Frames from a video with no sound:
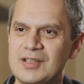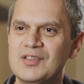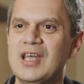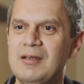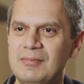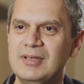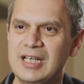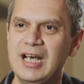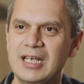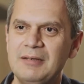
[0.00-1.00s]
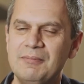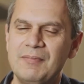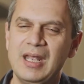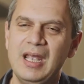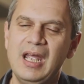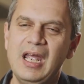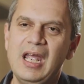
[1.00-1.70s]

at the same time. Mm-hmm.